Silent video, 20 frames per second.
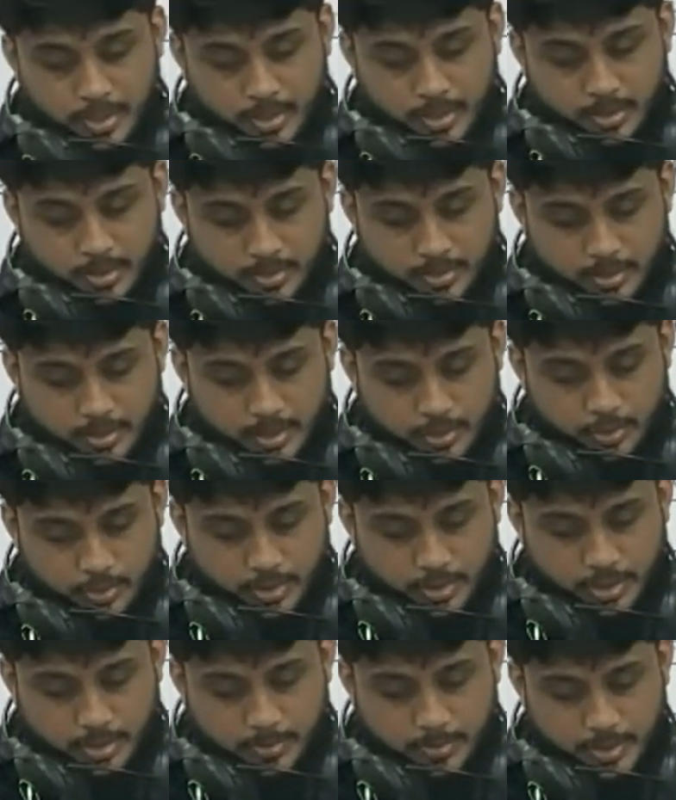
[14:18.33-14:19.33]
32
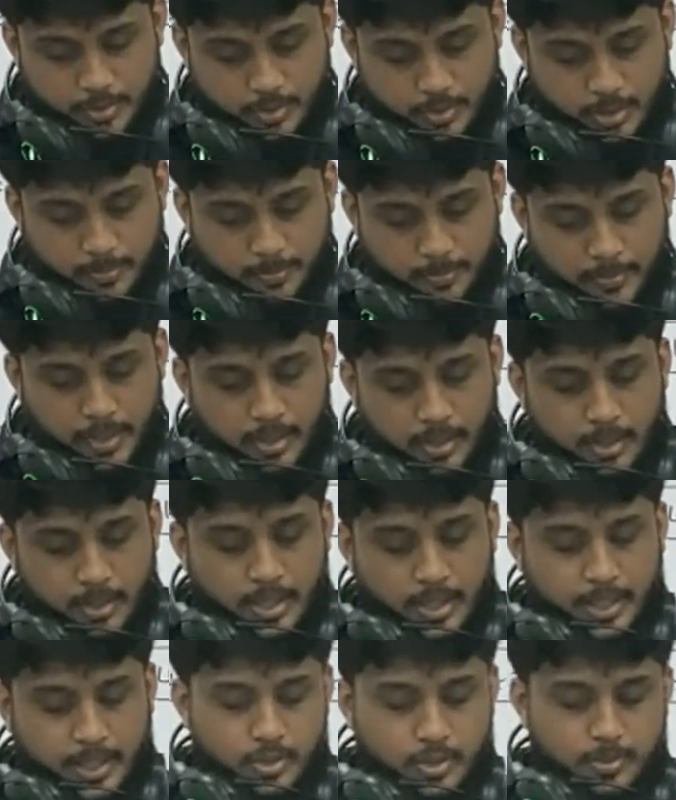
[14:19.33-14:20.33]
centimeter square.
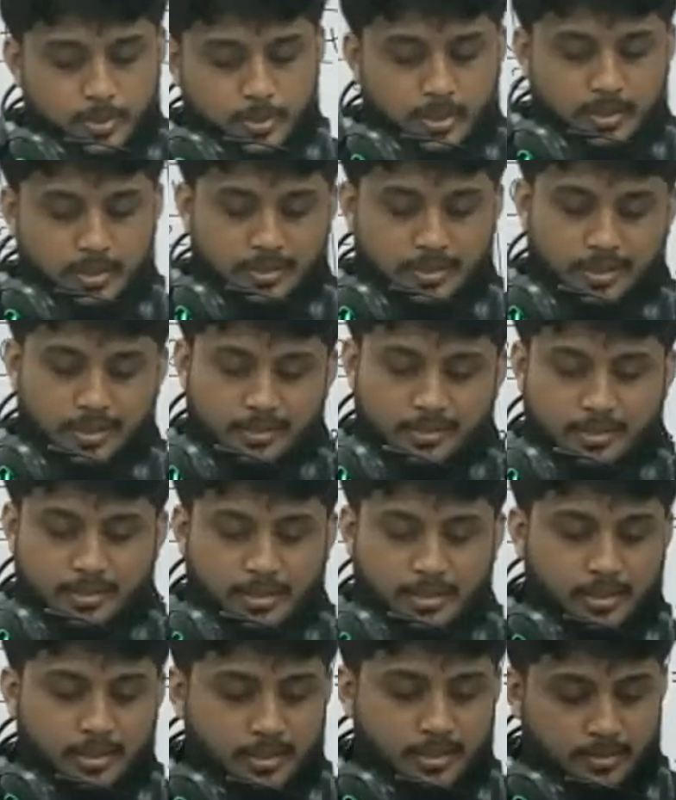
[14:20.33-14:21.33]
Actually, because this is
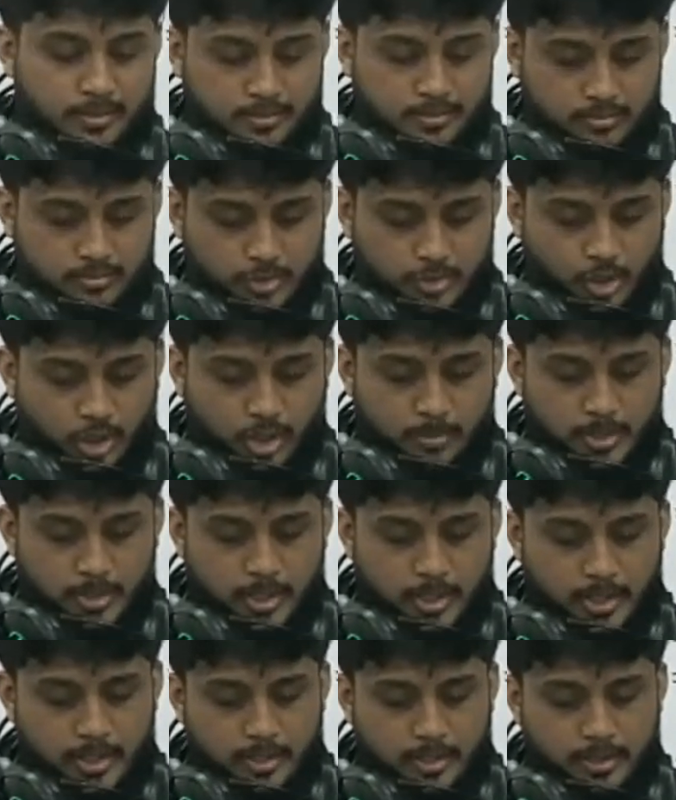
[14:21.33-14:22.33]

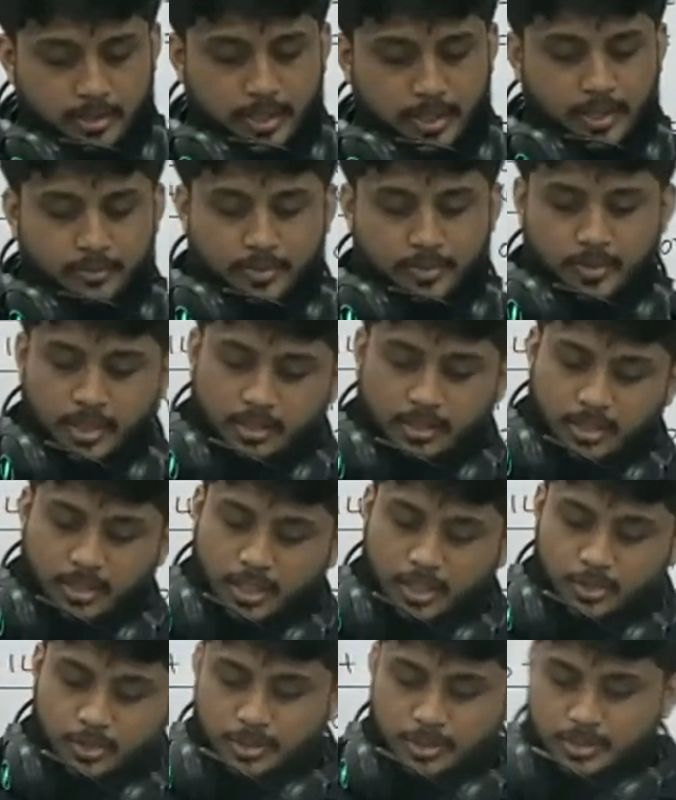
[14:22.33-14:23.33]
normally everyone can't do
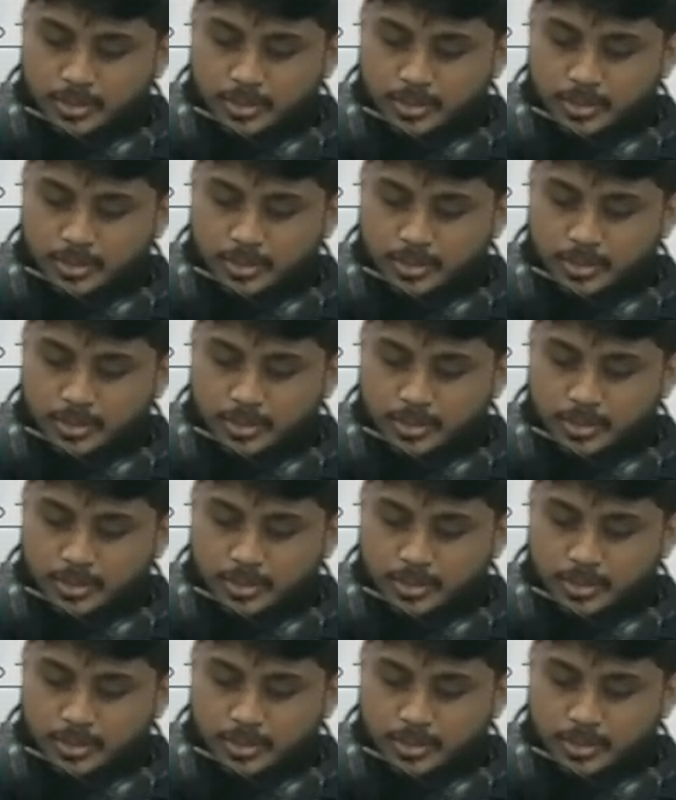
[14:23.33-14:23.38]
the third